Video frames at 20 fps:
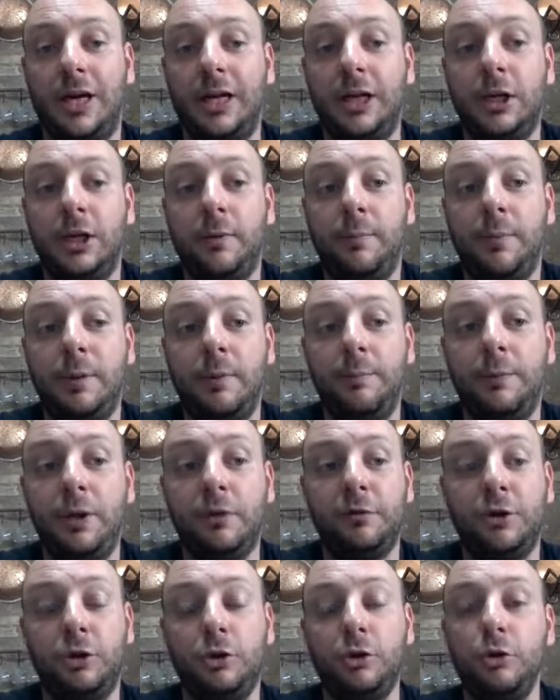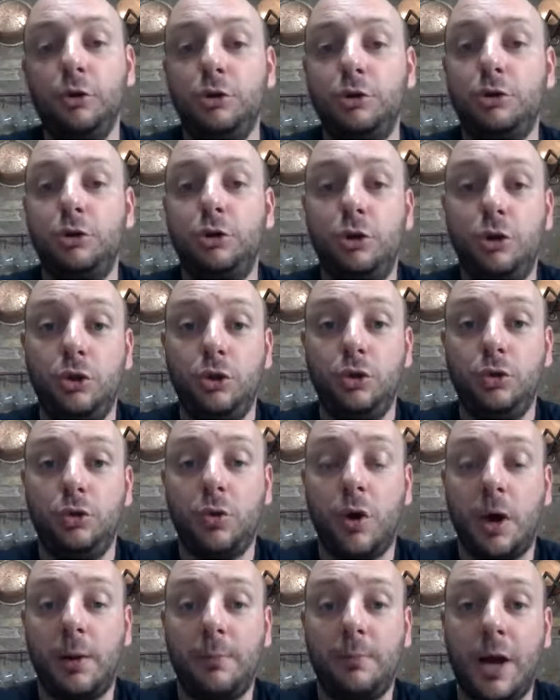a bit of a news to
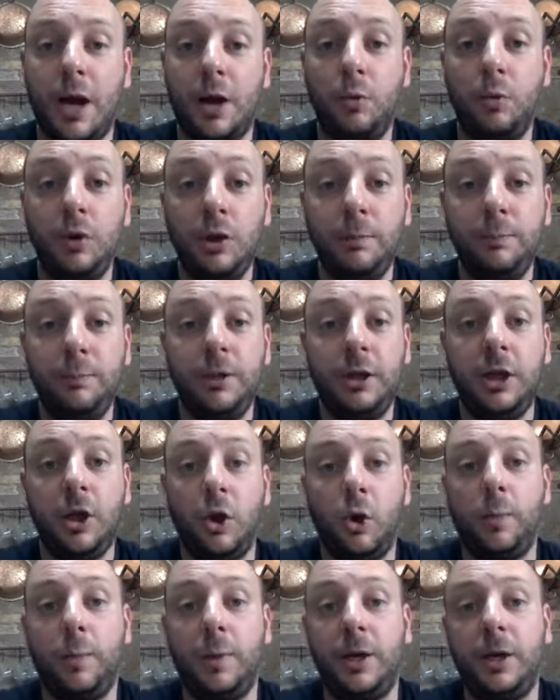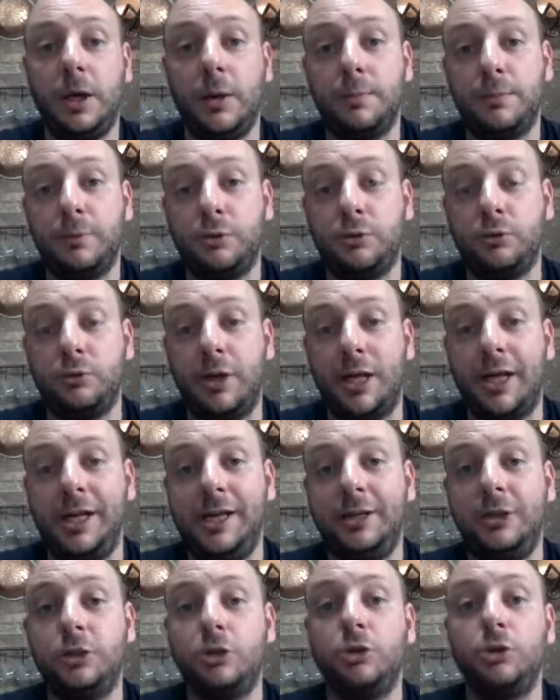you. I will be opening up soon
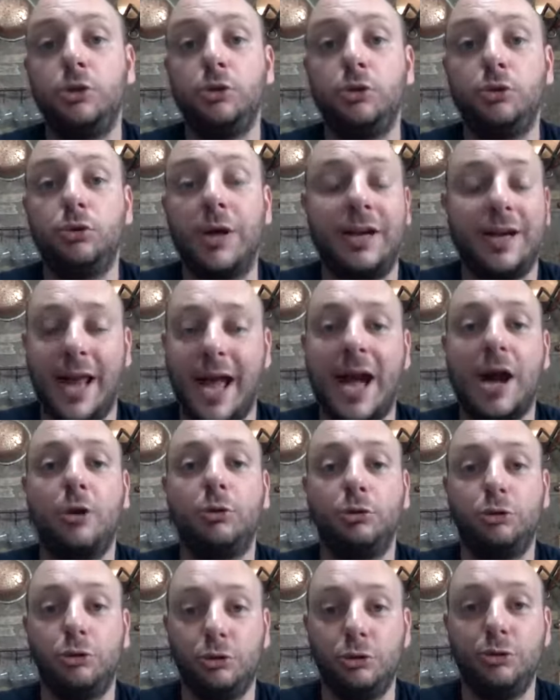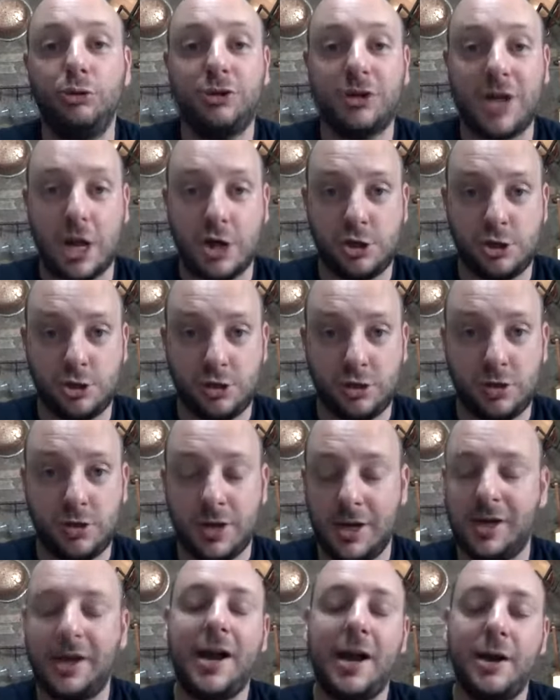a how-to section,
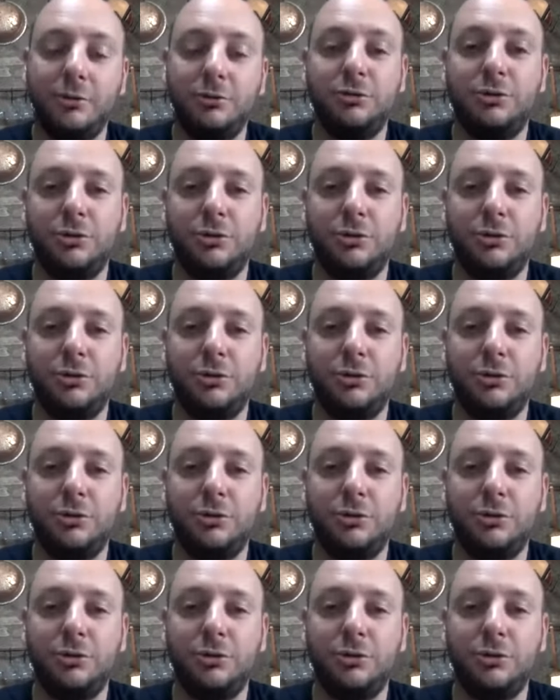a